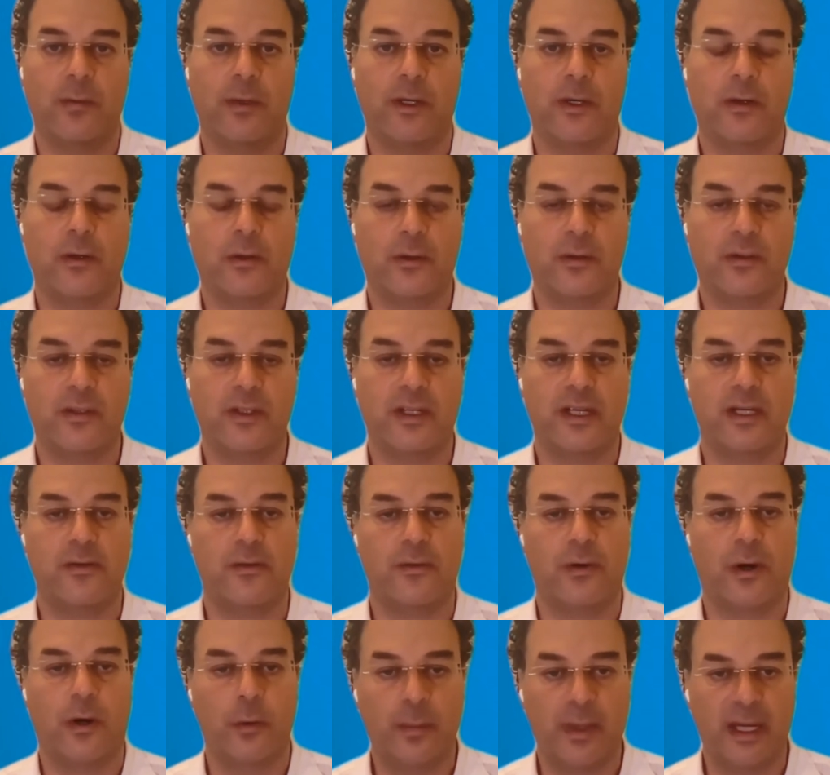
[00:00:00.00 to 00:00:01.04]
we call
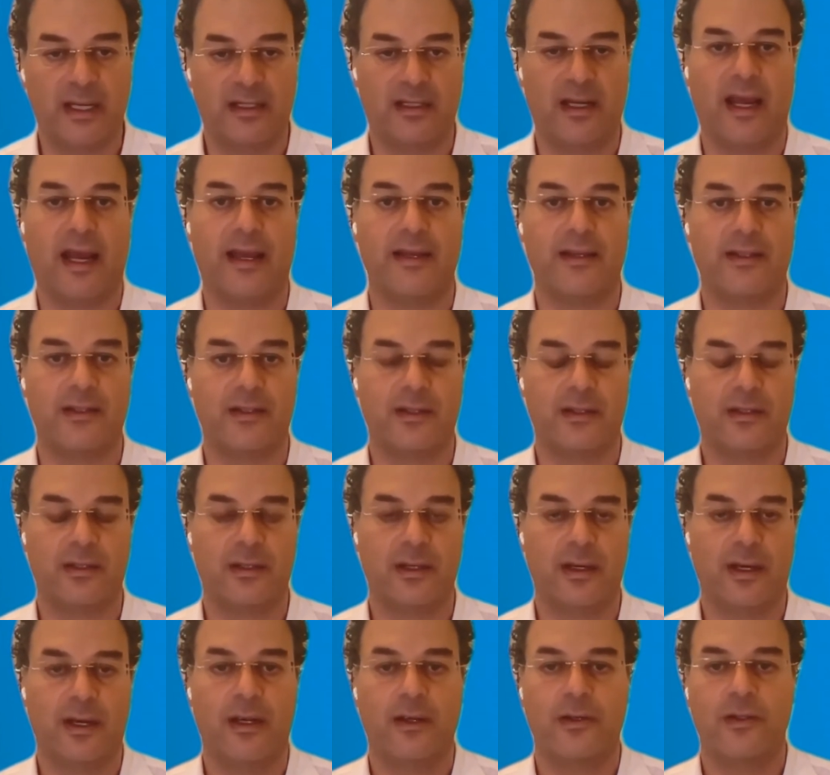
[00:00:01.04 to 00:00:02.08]
syndromic tests.
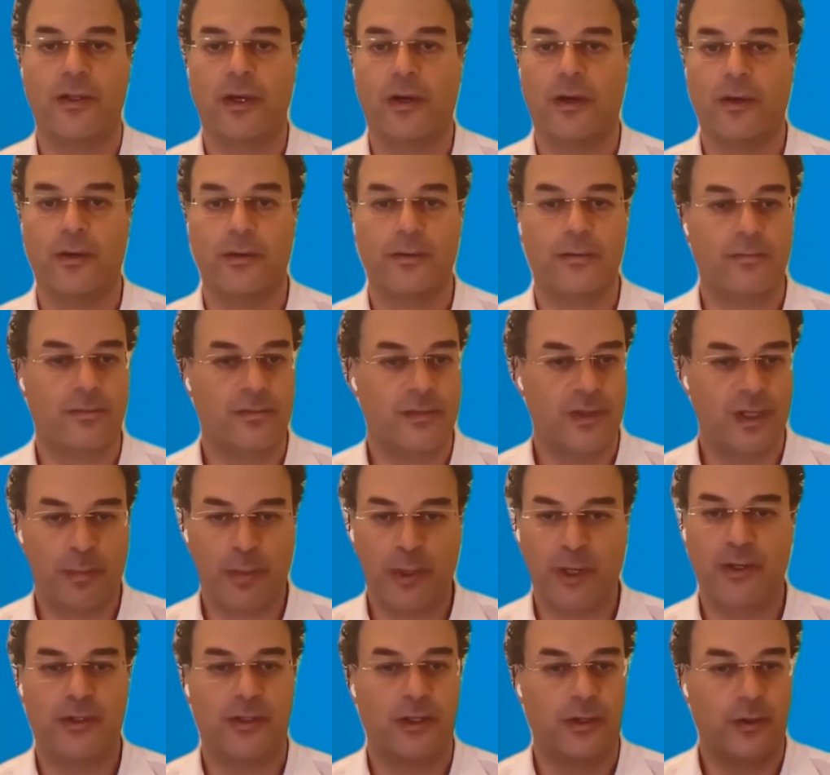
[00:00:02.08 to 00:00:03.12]
So the
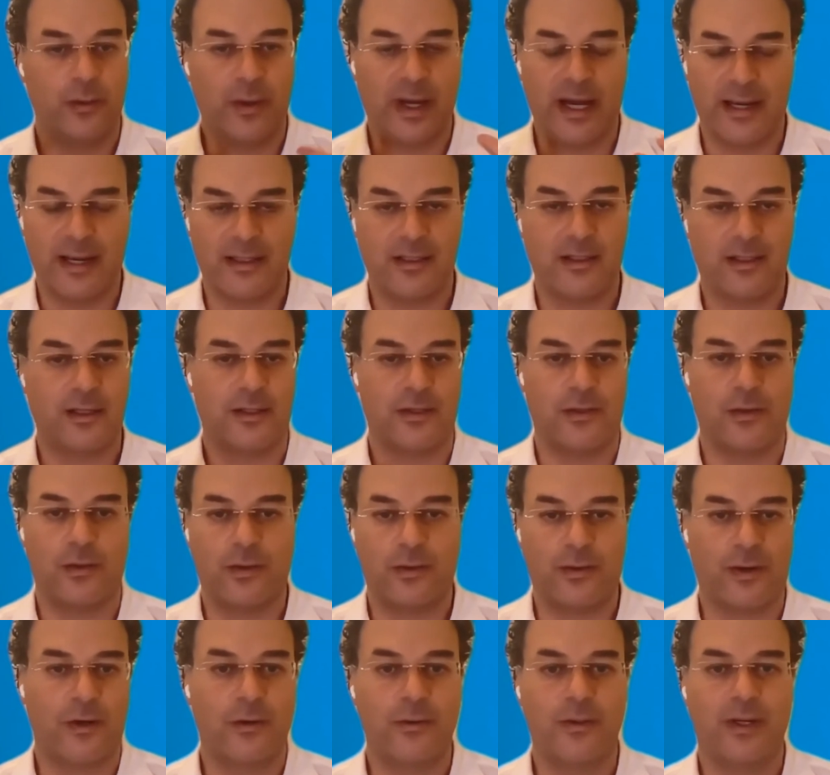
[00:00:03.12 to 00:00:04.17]
person who has the sore
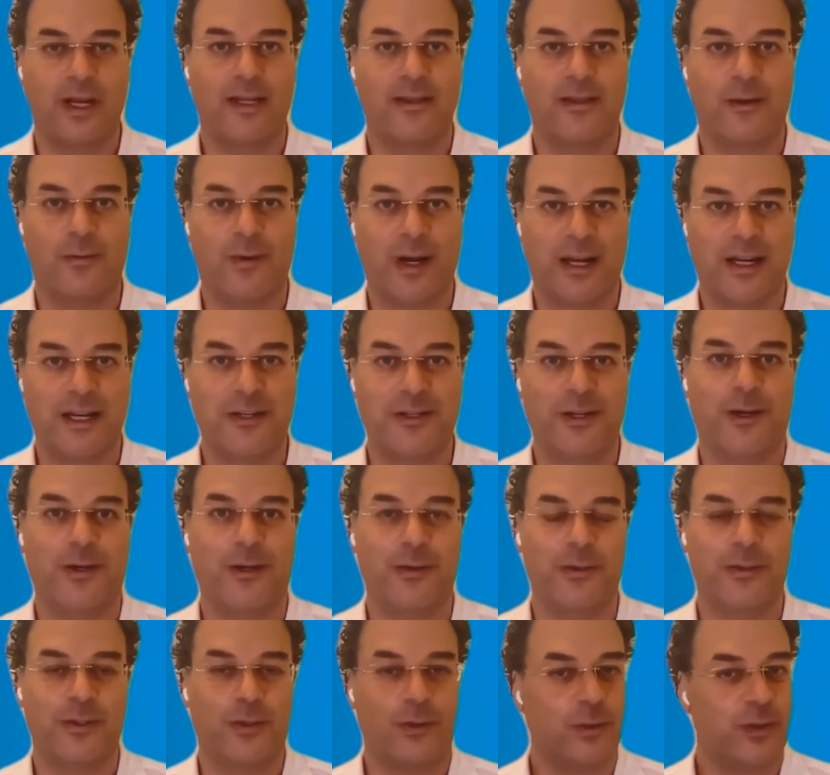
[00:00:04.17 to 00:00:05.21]
throat and the runny
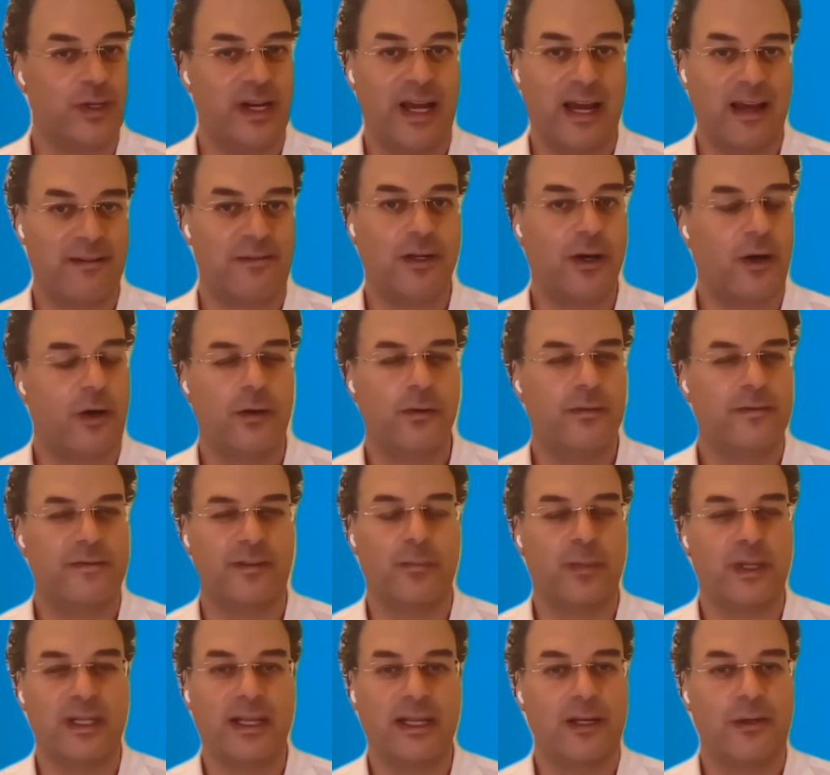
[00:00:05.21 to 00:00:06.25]
nose could have COVID,
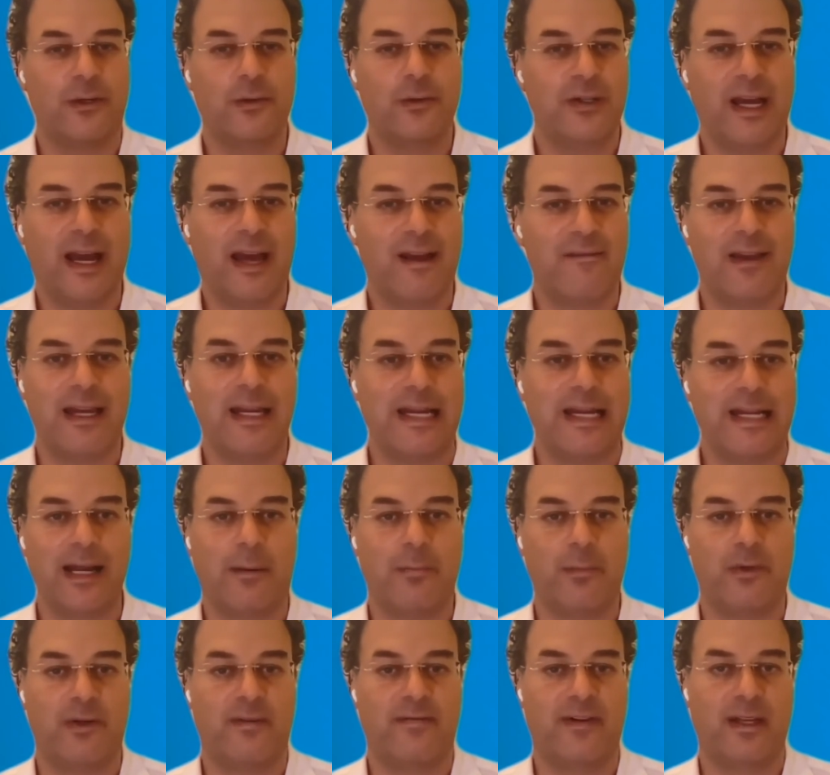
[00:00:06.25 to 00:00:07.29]
but they could have any
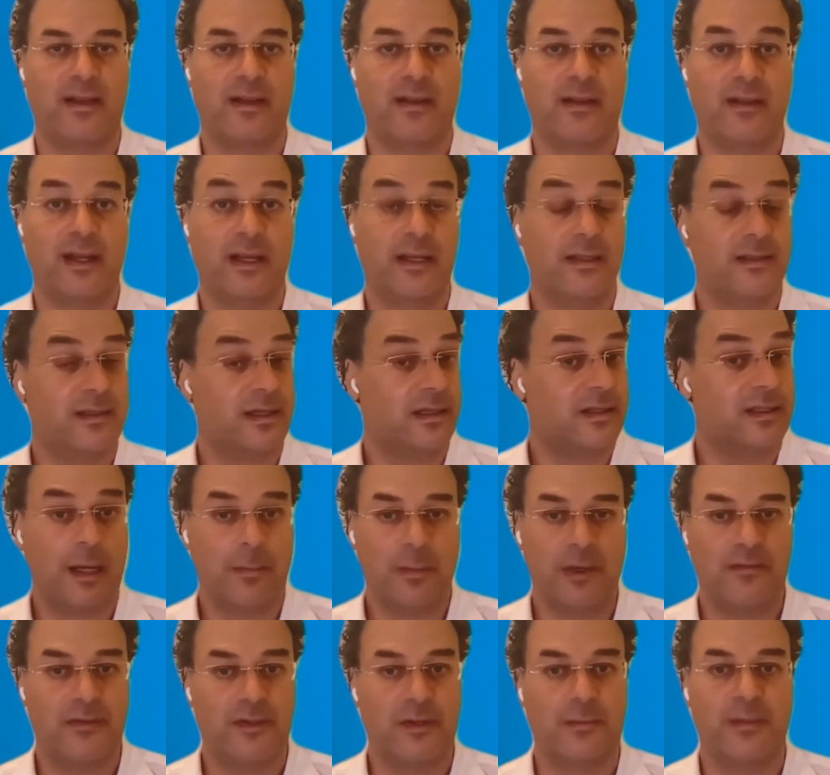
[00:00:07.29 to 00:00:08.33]
number of other things, and some
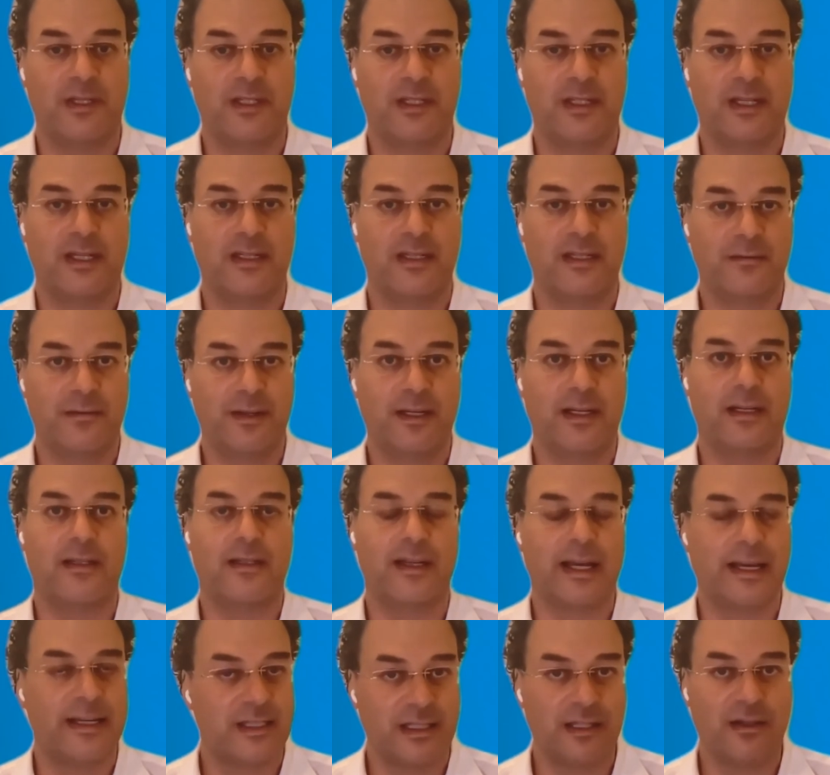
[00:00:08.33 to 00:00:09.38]
of them are significant.
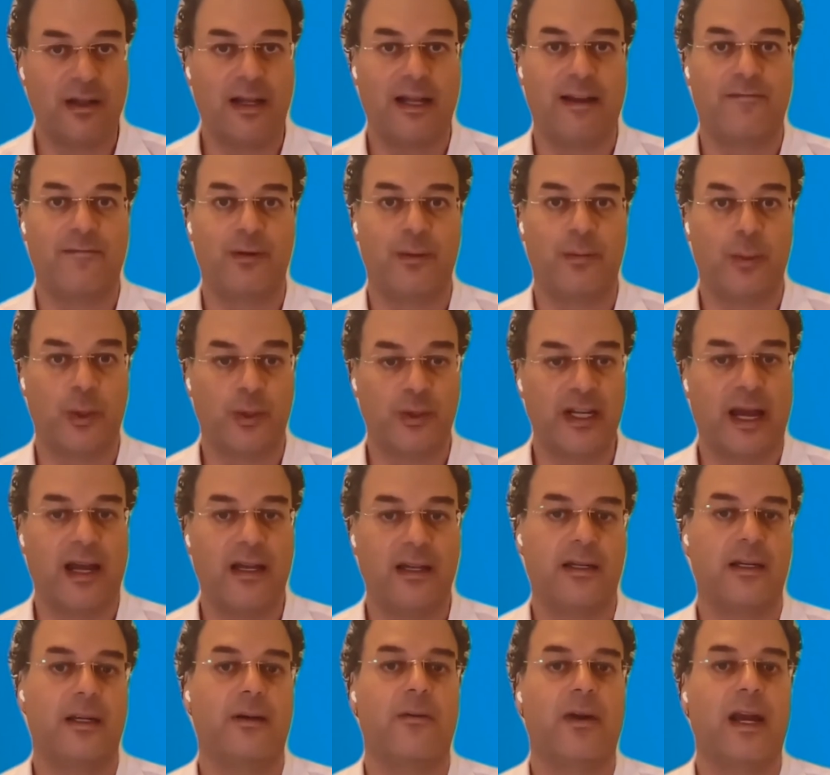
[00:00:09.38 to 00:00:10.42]
They still have a
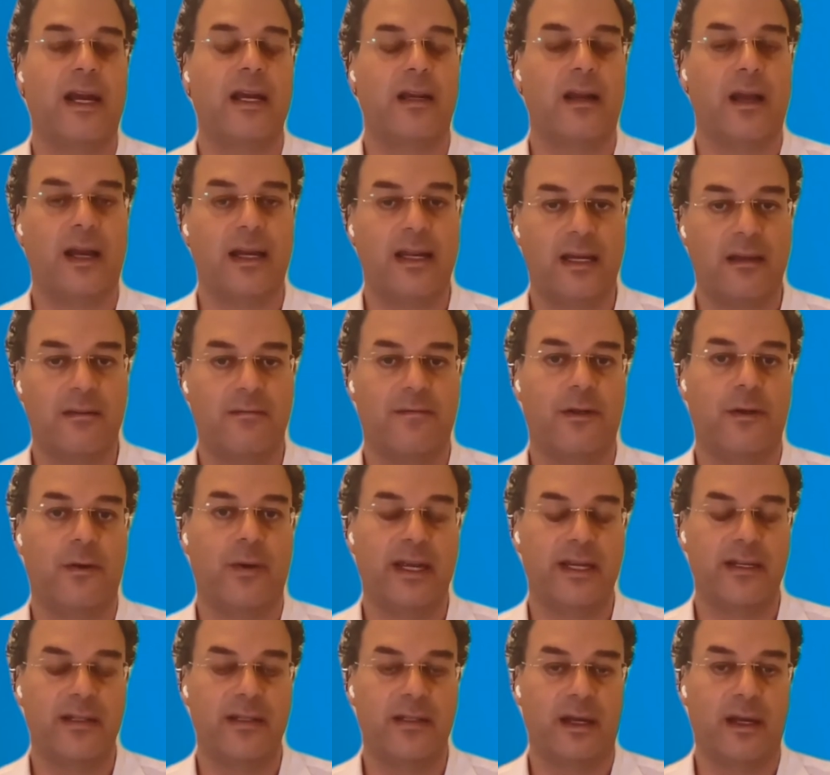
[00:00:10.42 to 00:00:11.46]
mortality rate like
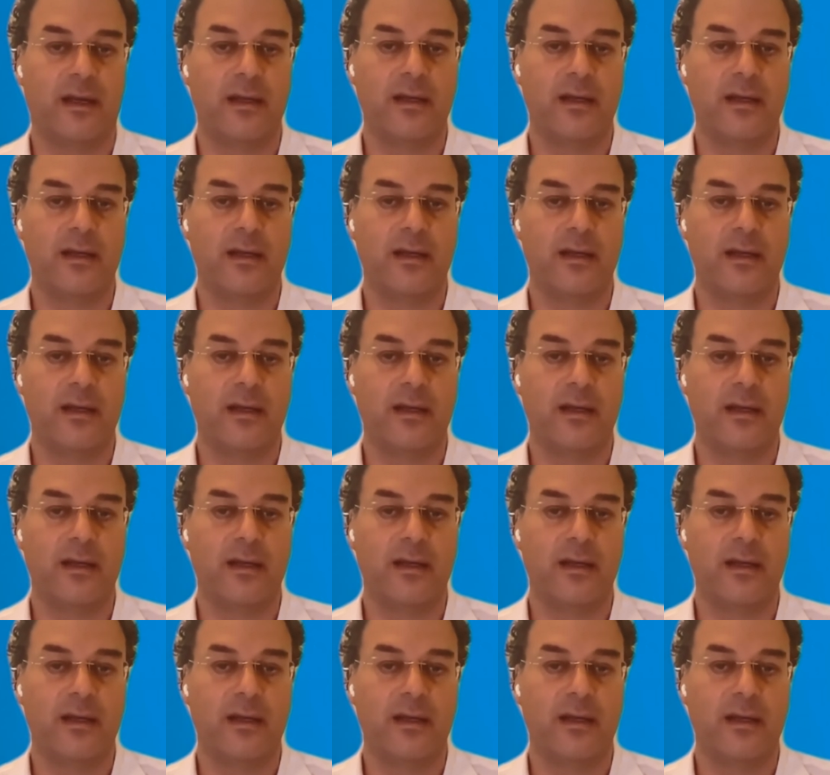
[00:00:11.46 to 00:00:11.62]
influenza.